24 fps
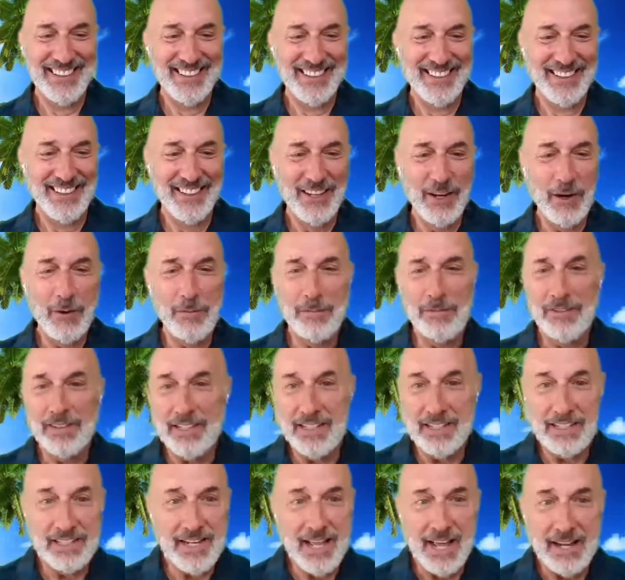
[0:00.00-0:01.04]
I have Hopefully, it's
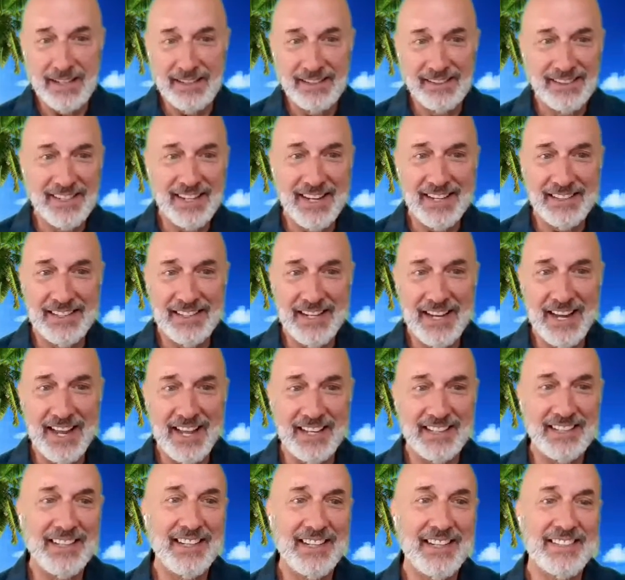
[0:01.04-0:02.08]
question. not a dead cat.
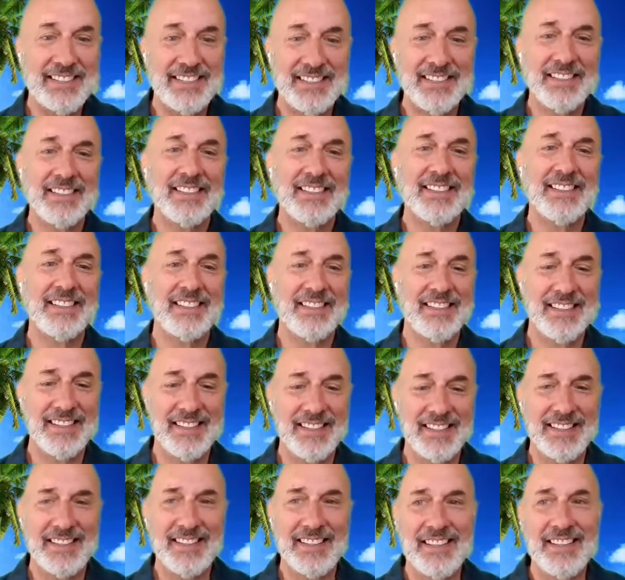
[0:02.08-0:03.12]
Yes.
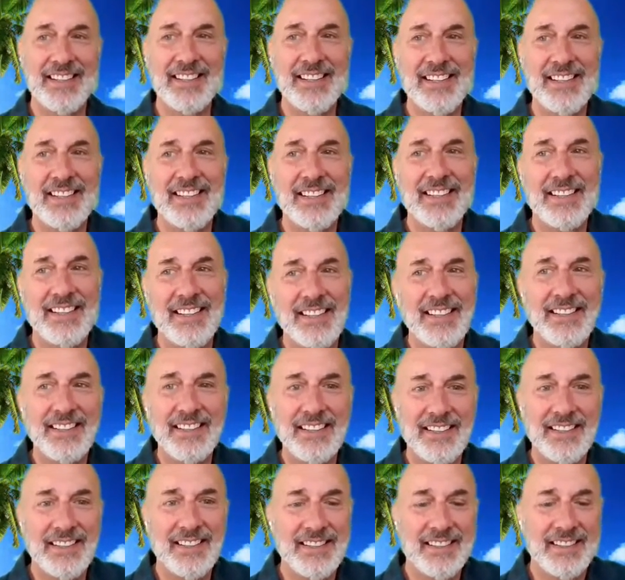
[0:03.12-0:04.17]
Um,
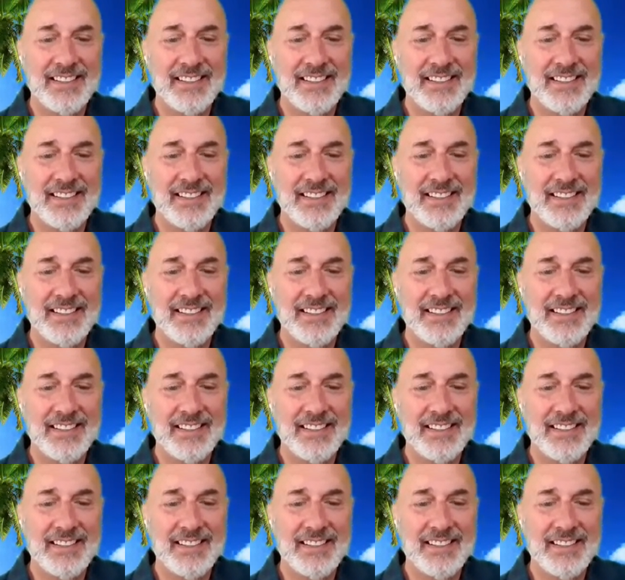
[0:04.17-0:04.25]
is